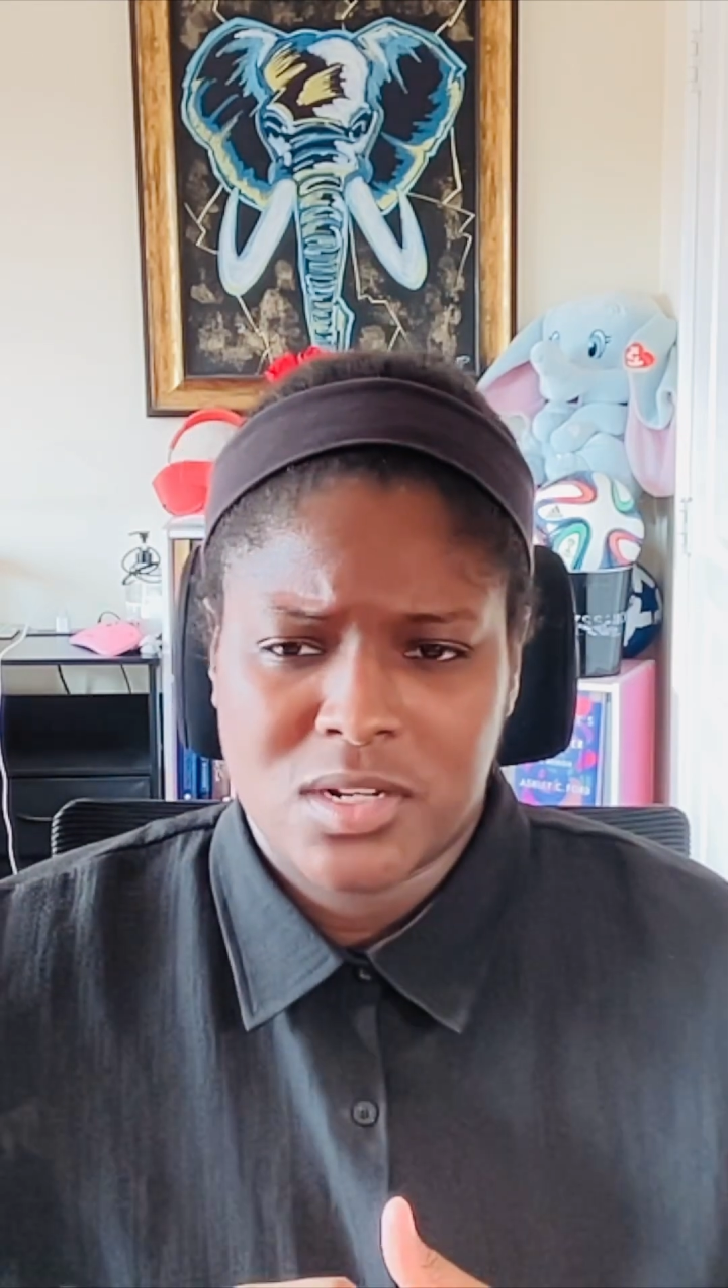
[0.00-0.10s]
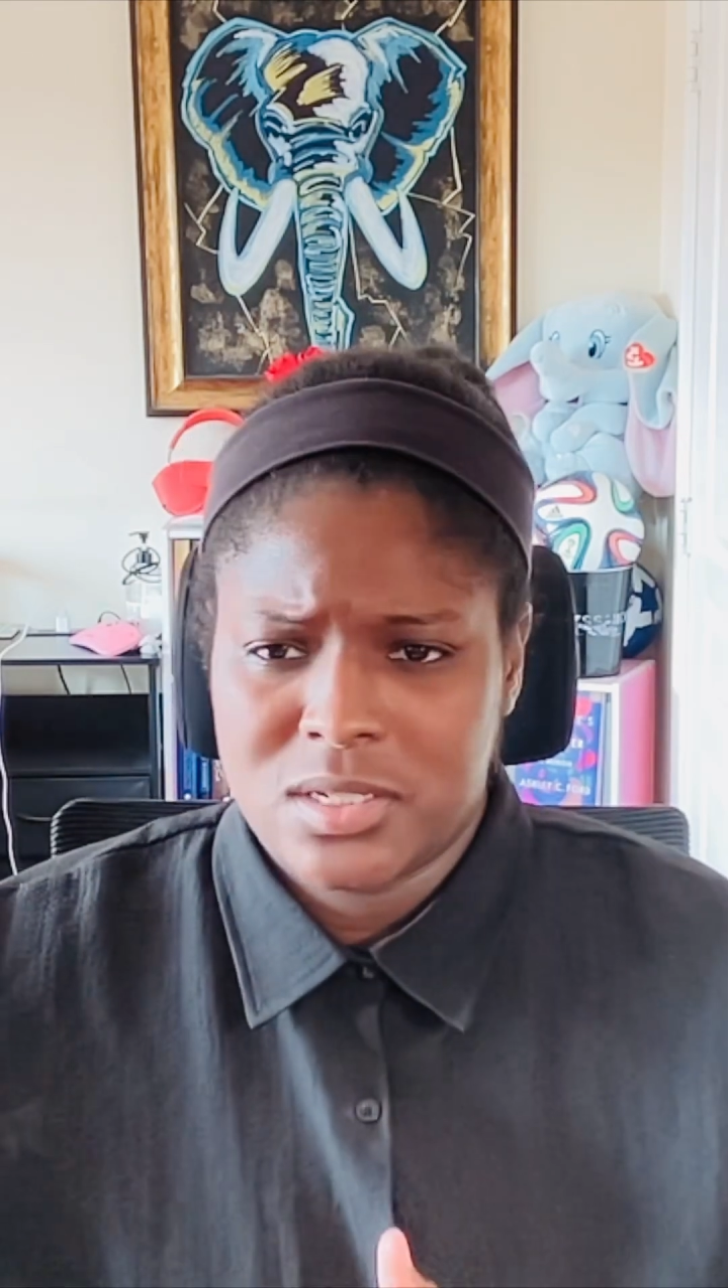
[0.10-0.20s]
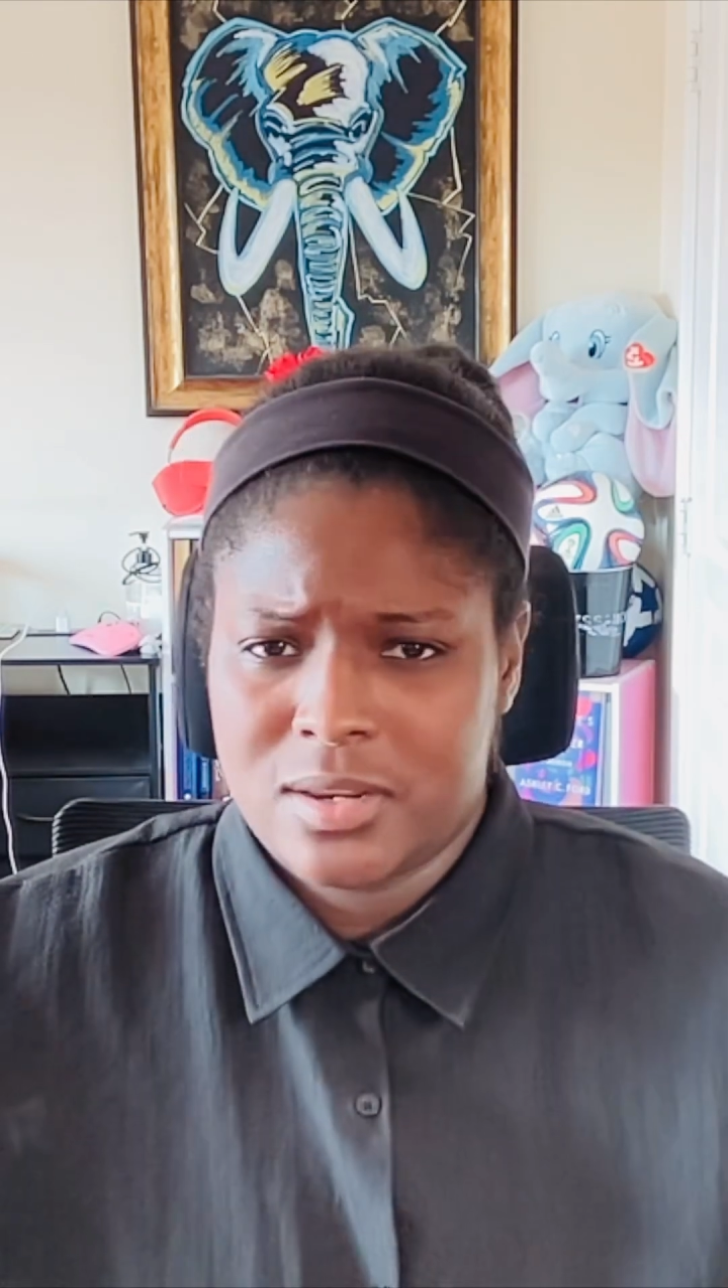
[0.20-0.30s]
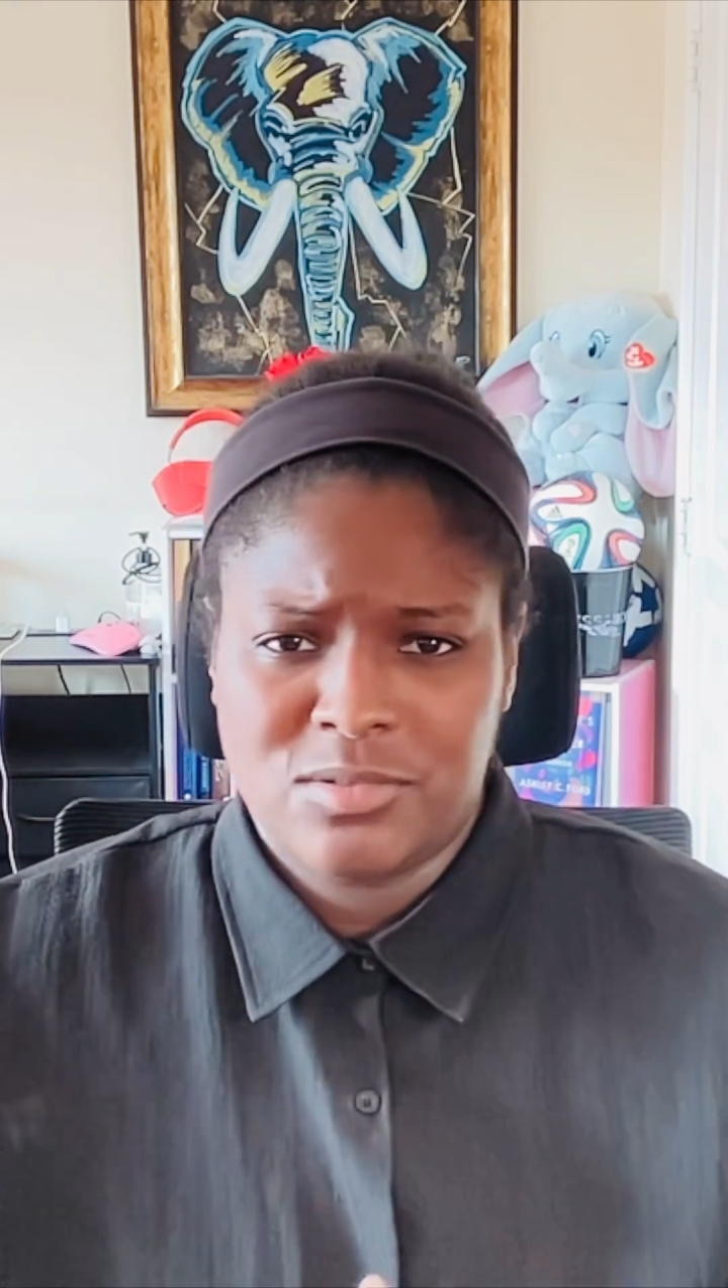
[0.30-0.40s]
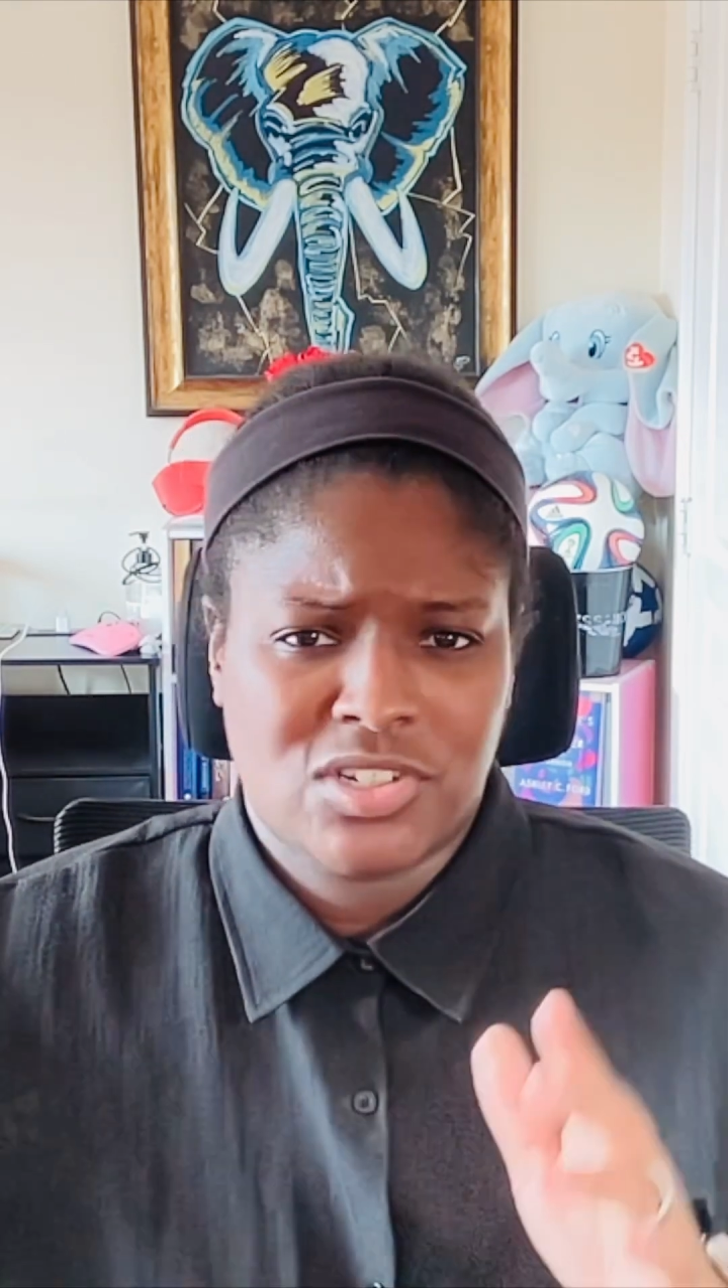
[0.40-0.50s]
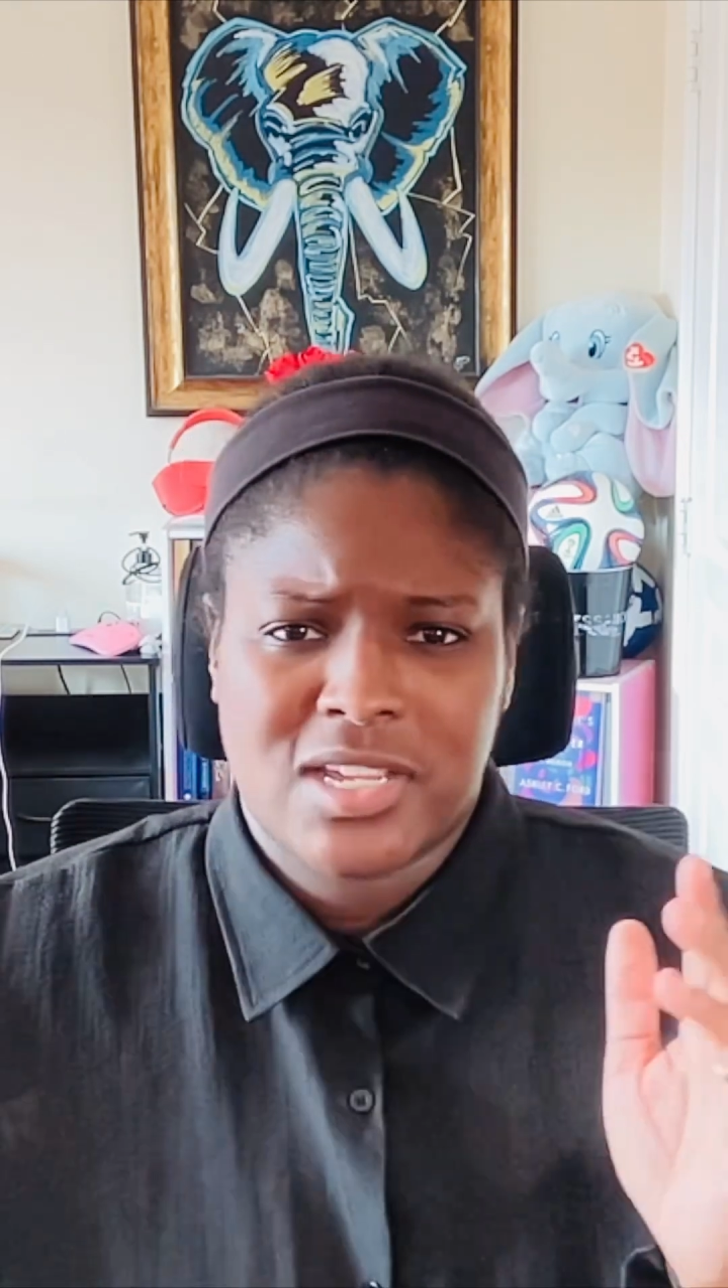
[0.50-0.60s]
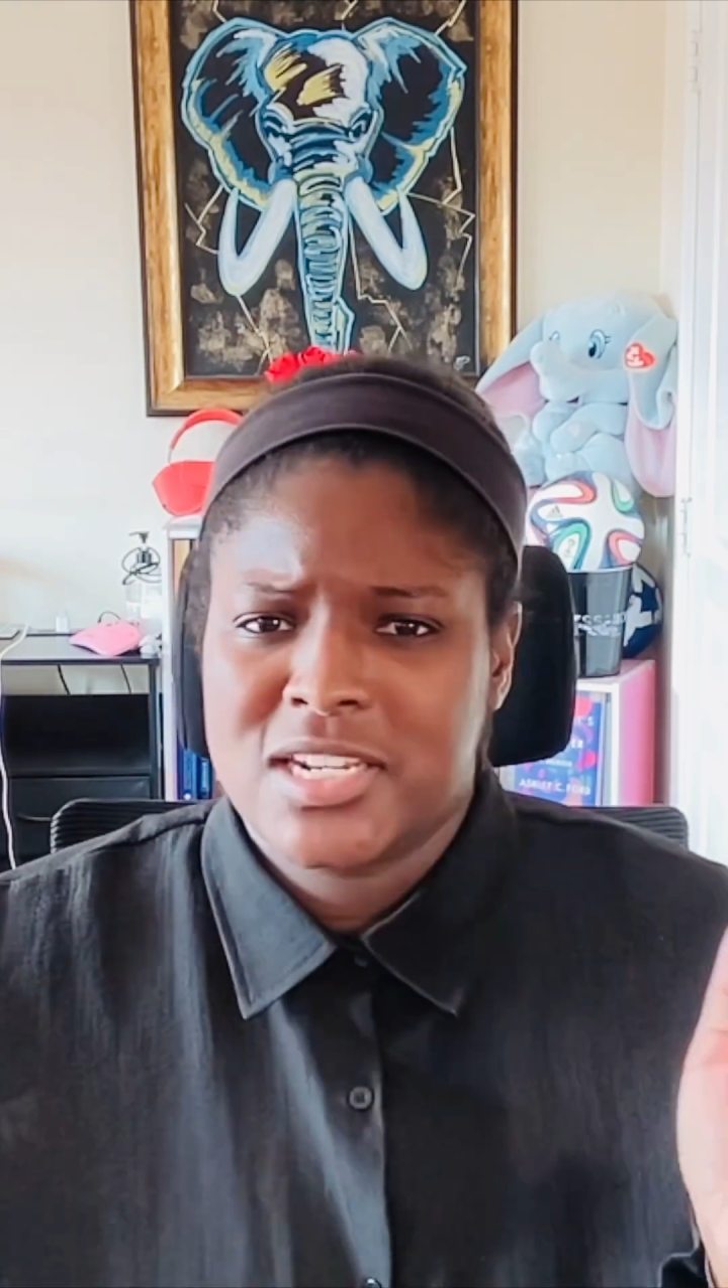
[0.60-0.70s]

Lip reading: and Tony was just like,